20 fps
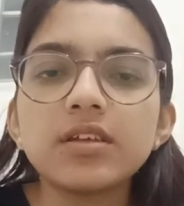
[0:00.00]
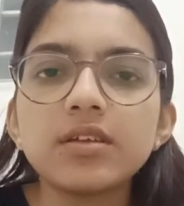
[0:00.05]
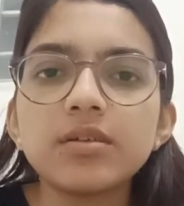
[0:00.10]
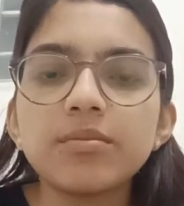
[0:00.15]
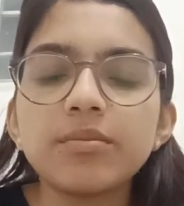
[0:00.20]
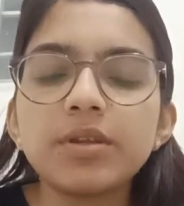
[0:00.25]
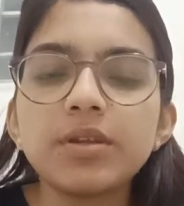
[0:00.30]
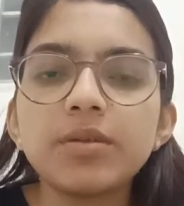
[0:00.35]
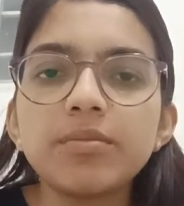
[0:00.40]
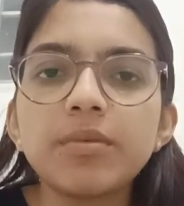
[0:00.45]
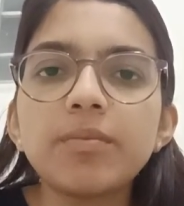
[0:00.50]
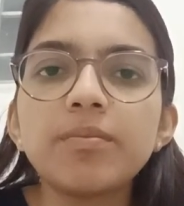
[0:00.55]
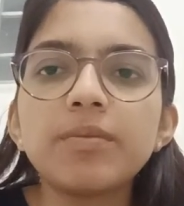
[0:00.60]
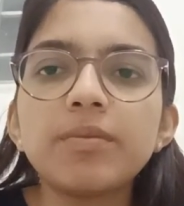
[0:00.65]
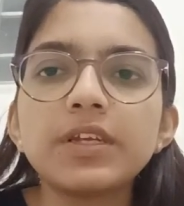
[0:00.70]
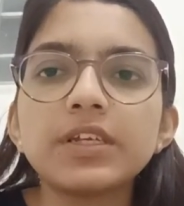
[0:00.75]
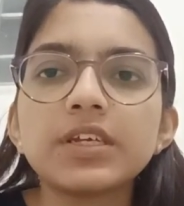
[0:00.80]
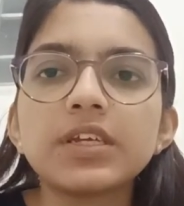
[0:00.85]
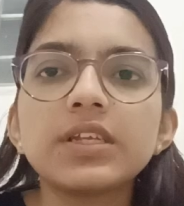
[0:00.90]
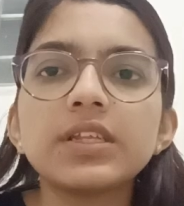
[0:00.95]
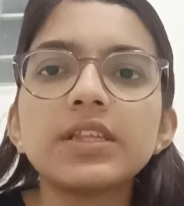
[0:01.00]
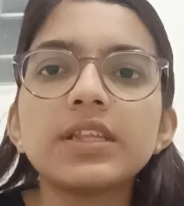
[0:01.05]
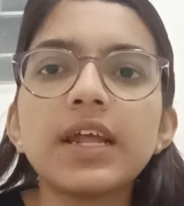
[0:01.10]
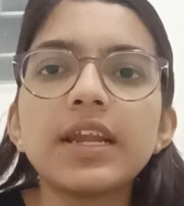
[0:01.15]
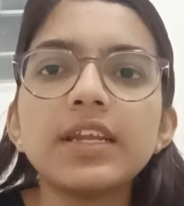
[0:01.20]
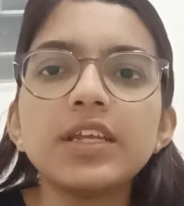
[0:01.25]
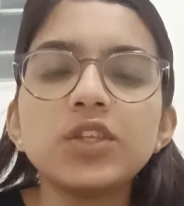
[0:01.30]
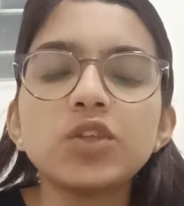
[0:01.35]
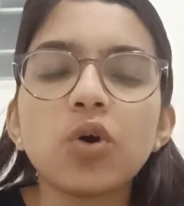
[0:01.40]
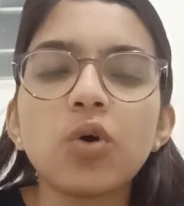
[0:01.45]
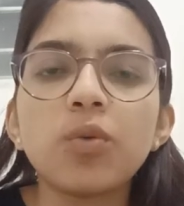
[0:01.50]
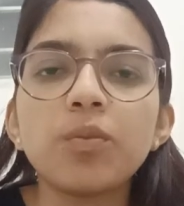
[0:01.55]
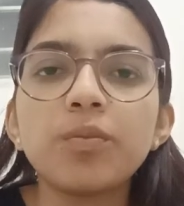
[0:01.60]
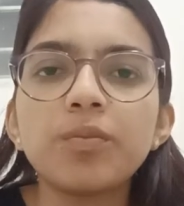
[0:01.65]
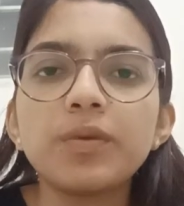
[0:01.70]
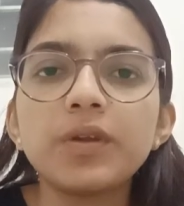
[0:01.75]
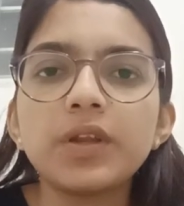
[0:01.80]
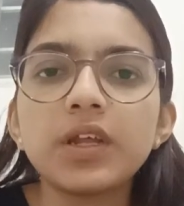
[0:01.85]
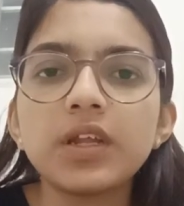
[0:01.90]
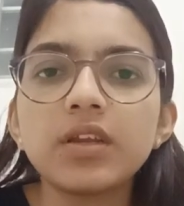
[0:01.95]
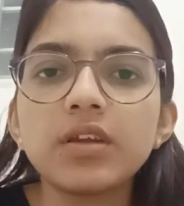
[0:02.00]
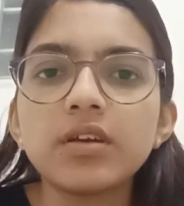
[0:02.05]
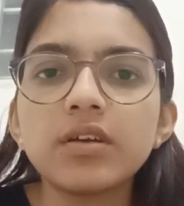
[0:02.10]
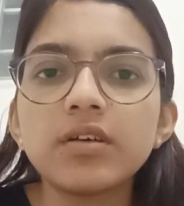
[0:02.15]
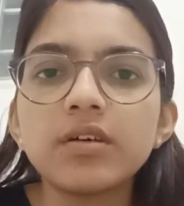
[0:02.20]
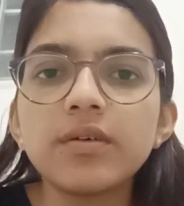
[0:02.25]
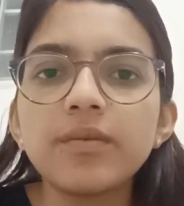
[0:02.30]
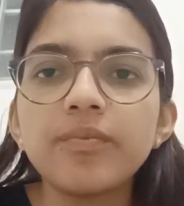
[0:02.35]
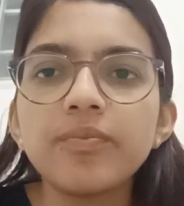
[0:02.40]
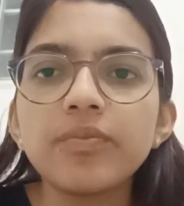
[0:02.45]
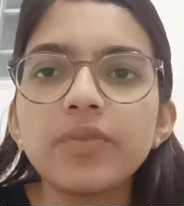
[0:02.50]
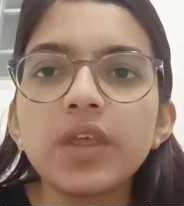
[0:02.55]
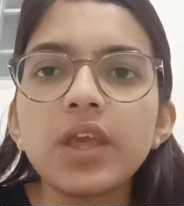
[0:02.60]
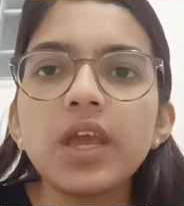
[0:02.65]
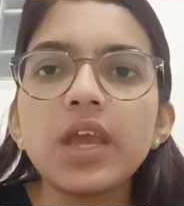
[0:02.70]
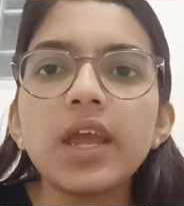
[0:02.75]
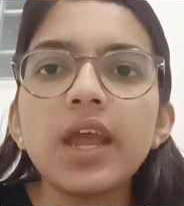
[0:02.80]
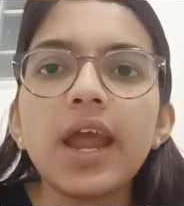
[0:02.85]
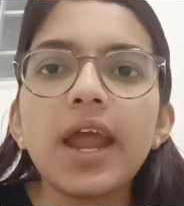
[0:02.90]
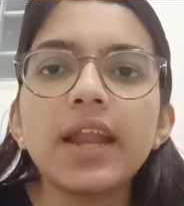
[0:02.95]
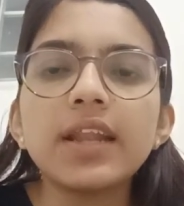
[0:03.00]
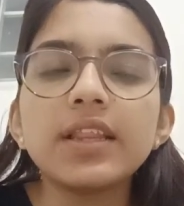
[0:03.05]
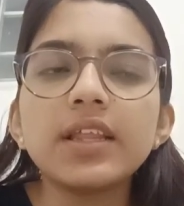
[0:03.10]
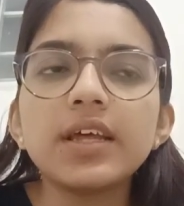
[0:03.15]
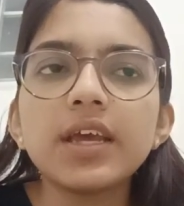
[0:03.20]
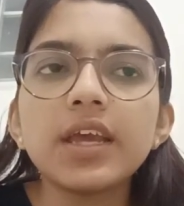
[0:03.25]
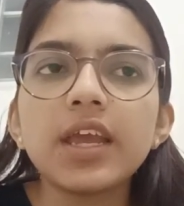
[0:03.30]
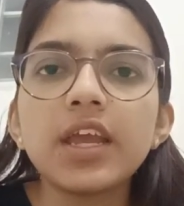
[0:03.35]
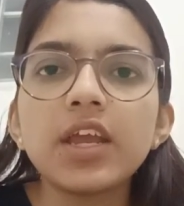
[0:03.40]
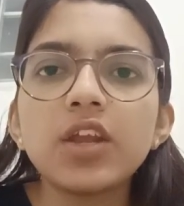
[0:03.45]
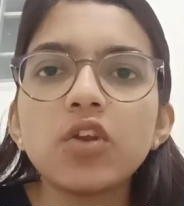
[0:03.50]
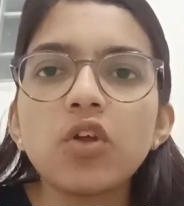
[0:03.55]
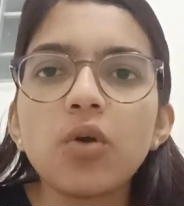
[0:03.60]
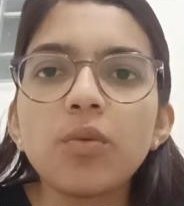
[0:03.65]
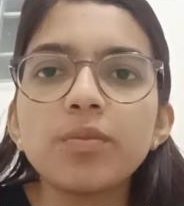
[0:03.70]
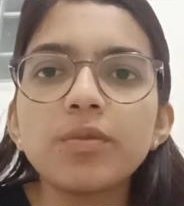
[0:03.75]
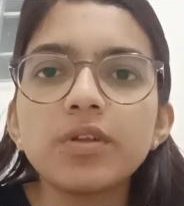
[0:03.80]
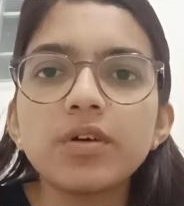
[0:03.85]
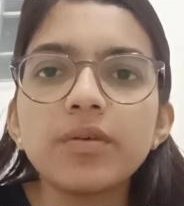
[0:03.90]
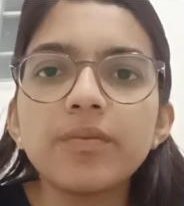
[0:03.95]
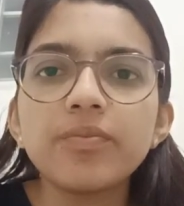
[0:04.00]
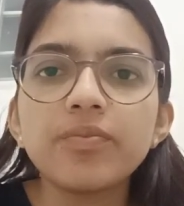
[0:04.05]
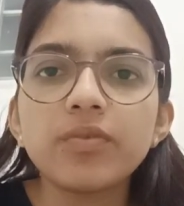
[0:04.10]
minimum pressure that is obtained at the end of the